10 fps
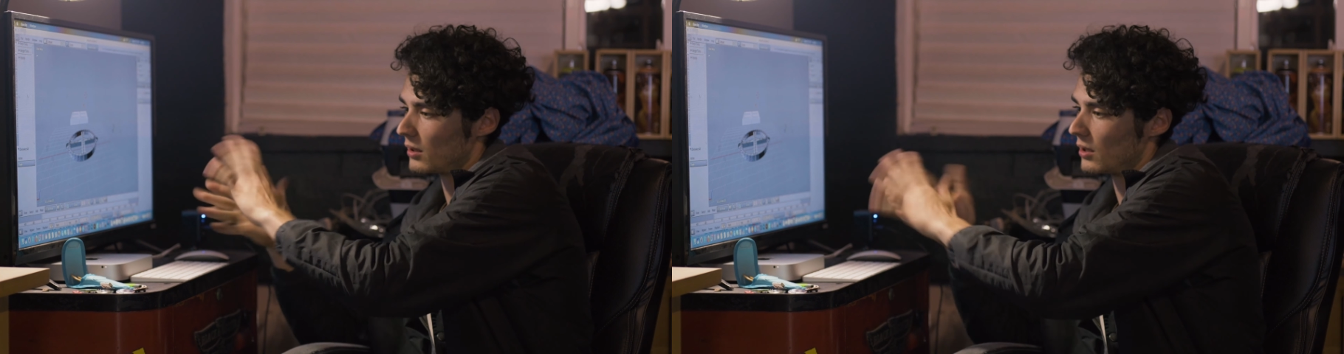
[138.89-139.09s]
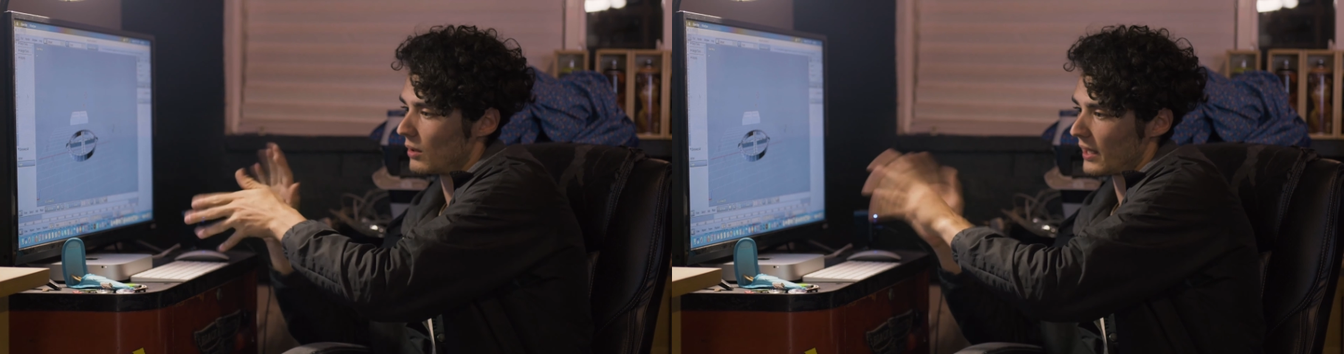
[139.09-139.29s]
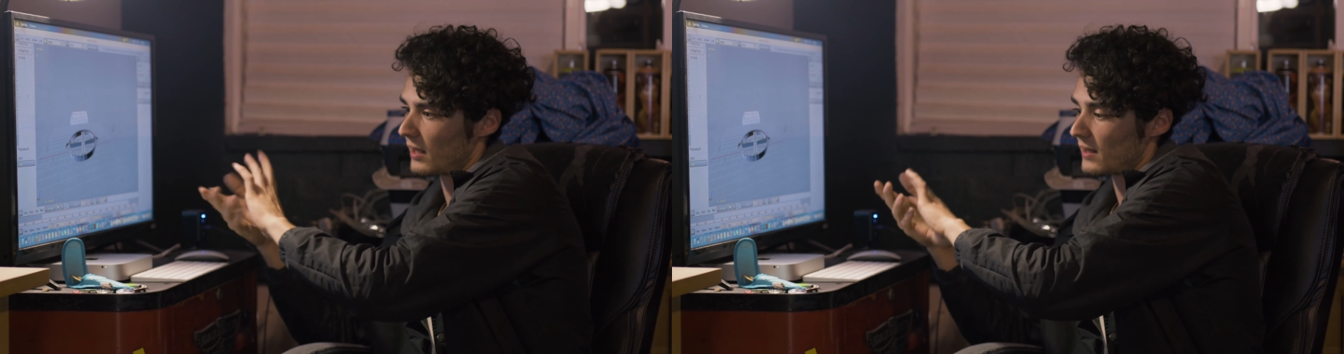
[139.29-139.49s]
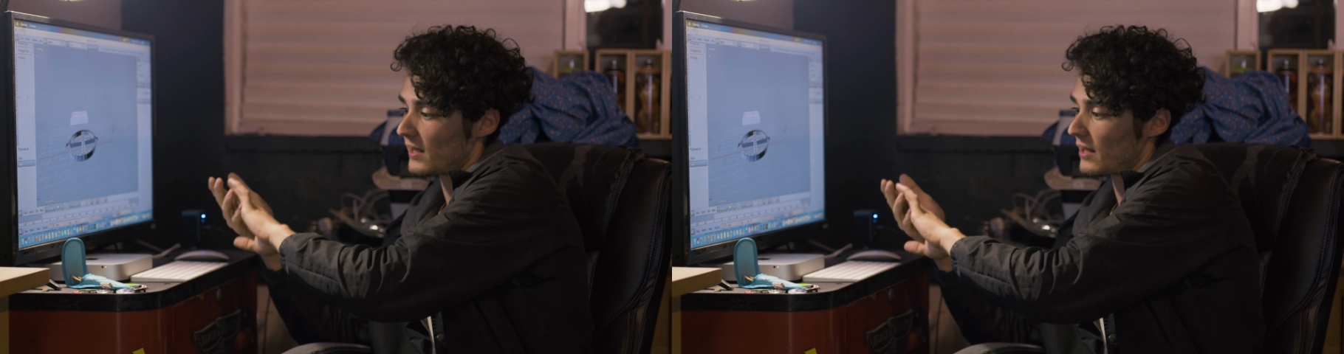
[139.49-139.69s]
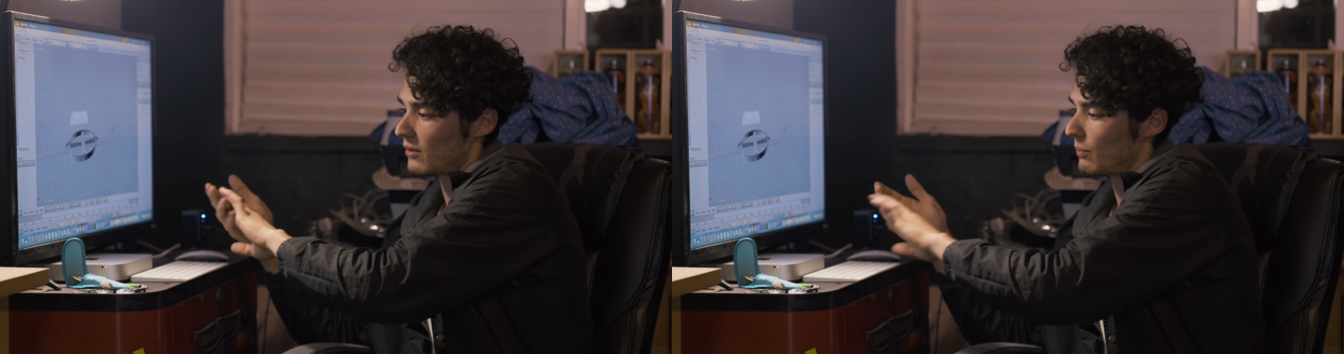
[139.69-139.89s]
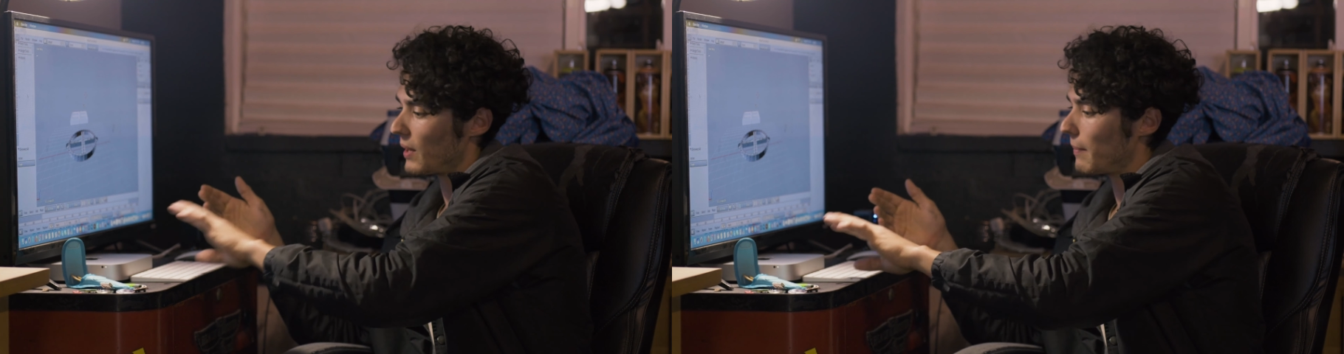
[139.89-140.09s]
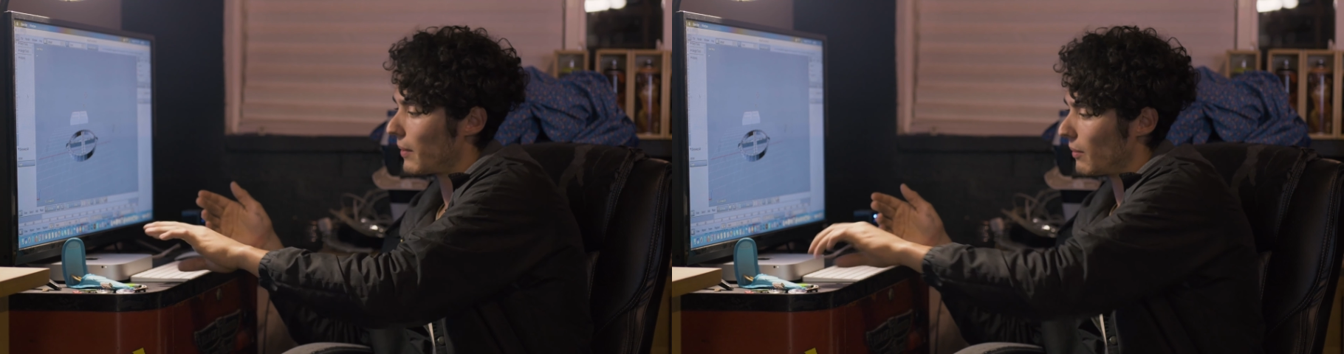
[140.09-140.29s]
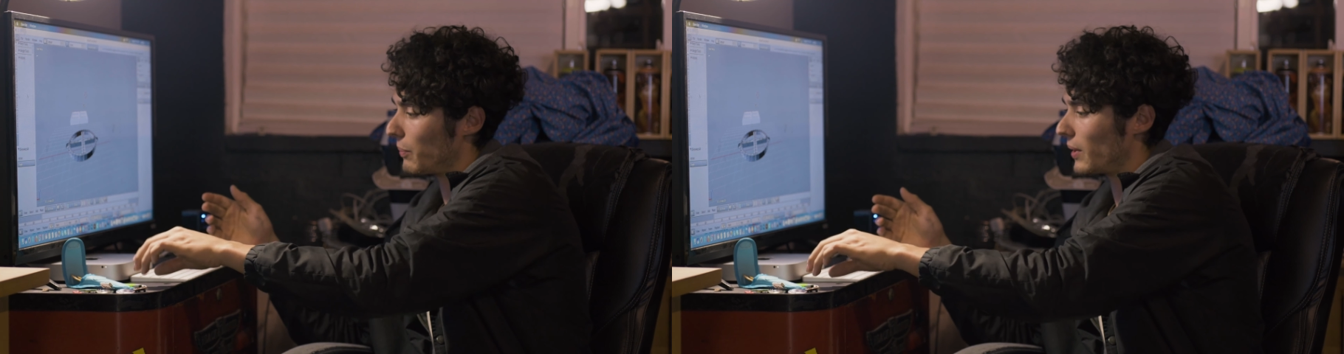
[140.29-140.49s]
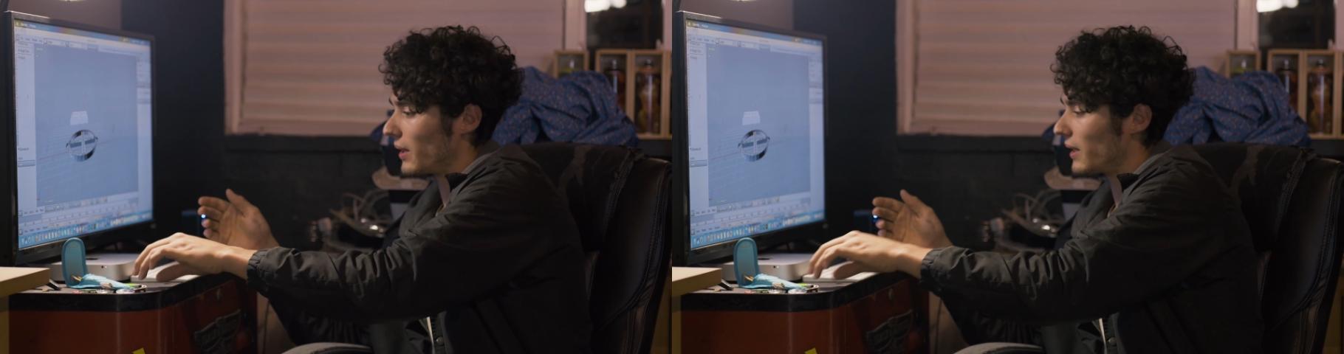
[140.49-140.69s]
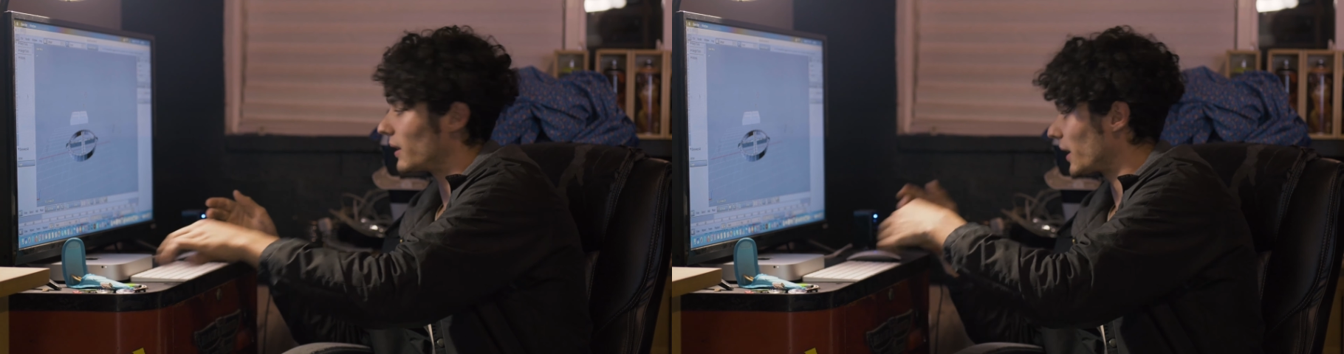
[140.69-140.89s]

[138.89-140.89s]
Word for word: you know like it stays on the paper but in